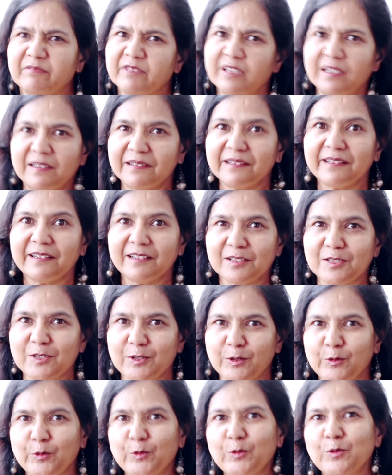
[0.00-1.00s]
30 years
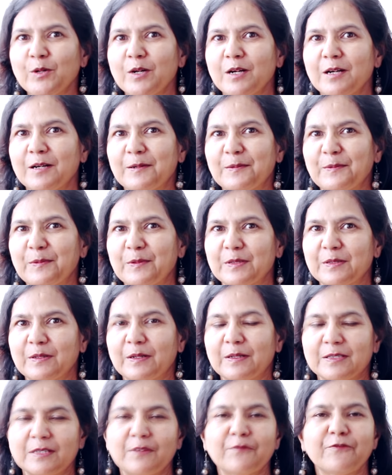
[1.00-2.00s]
ago
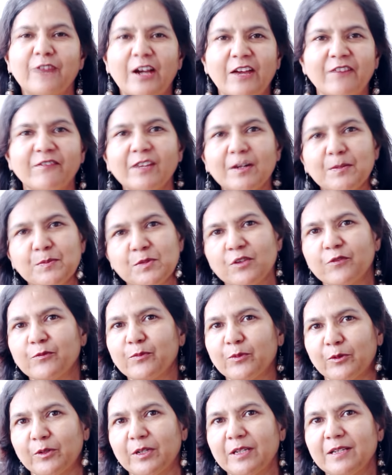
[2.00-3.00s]
uh, some 5 grams
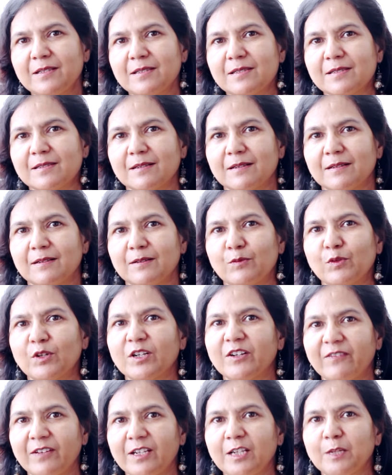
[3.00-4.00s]
of proteins uh,
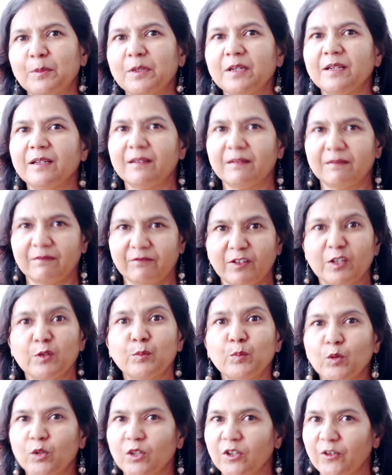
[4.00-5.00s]
were available in
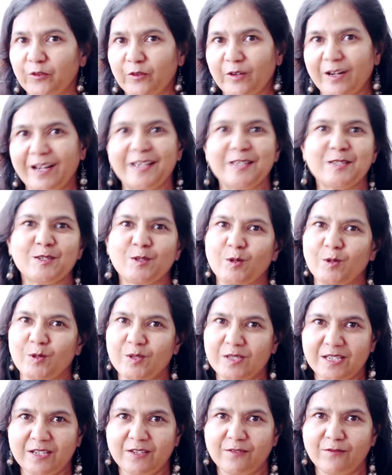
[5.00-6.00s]
one bowl of rice
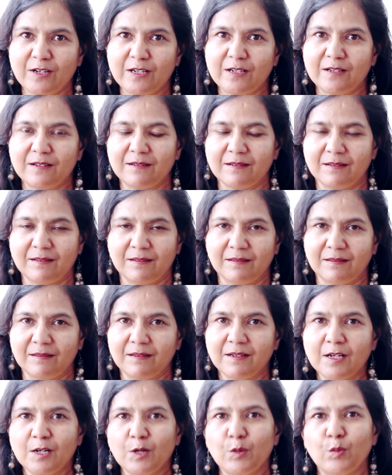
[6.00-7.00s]
or say one uh,
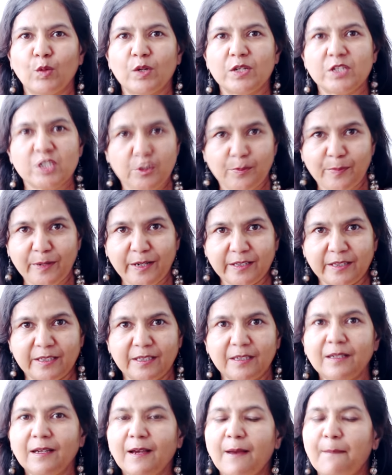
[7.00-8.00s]
one
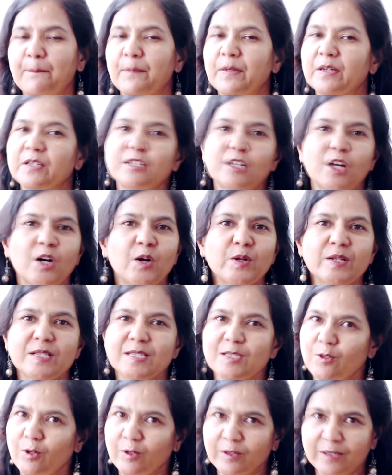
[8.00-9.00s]
chapati but now
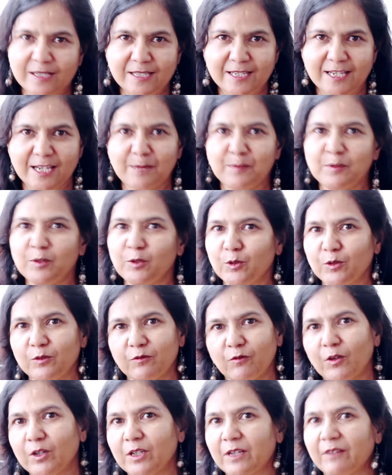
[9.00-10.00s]
it's not the same you know
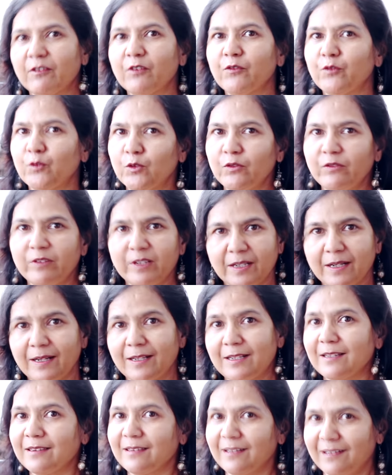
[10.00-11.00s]
whatever food we are
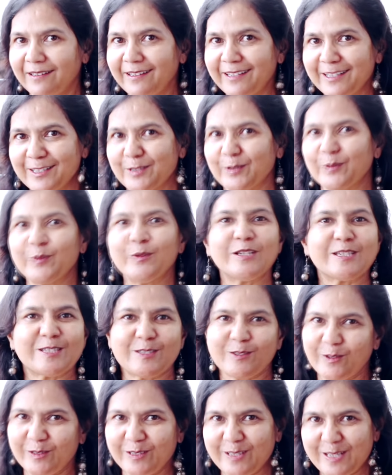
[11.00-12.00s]
getting 30 years ago
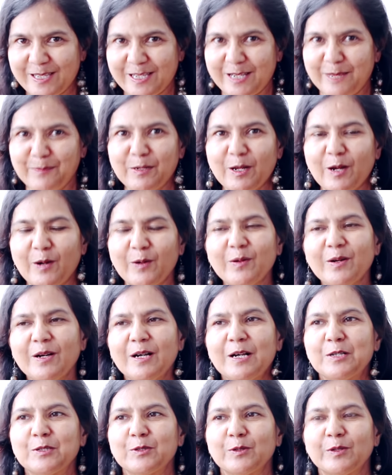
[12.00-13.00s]
is not the same now
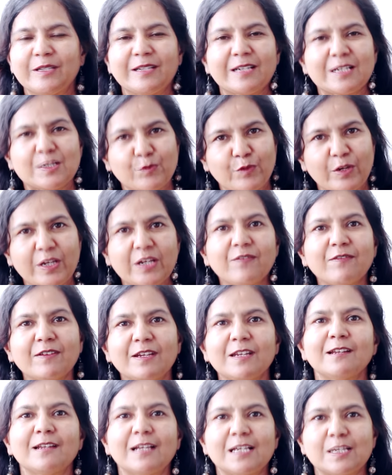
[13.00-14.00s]
so it has very
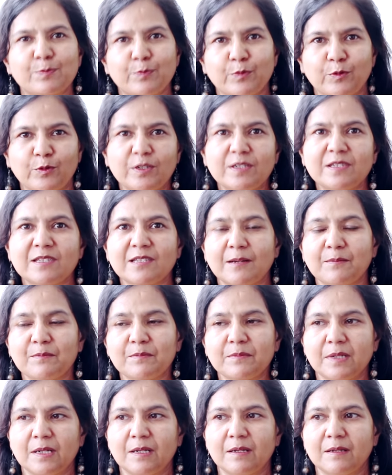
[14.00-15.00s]
very less protein
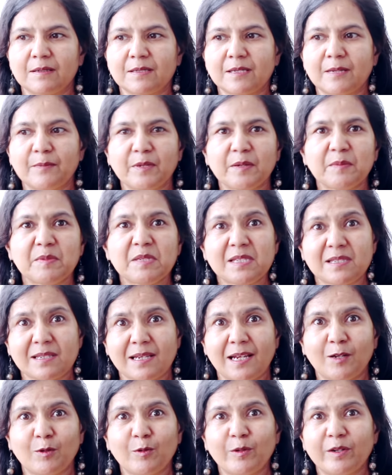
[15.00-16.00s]
some uh, sometimes it's
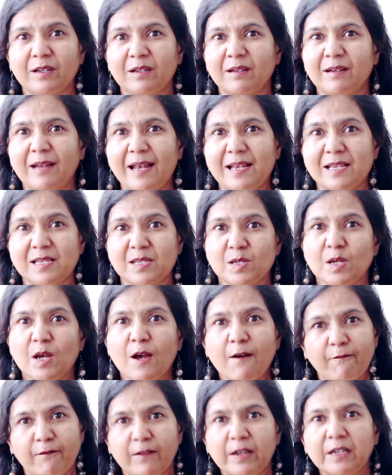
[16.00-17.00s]
calculated as
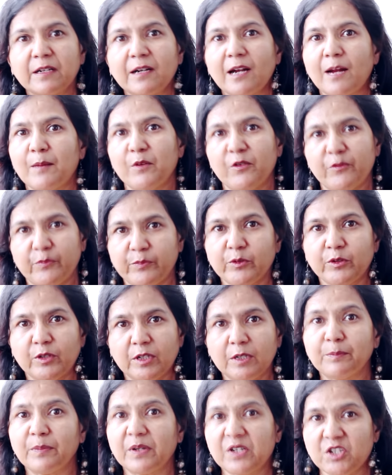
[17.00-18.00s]
1 gram of
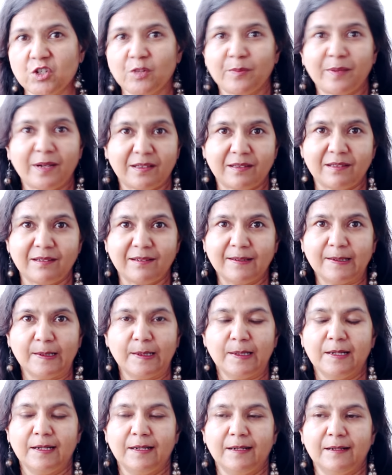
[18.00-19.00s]
protein per chapati
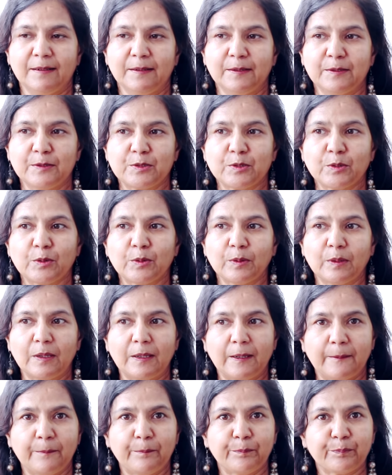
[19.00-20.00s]
uh, so
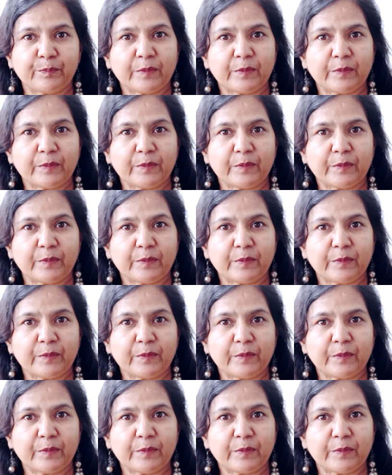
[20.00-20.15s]
um,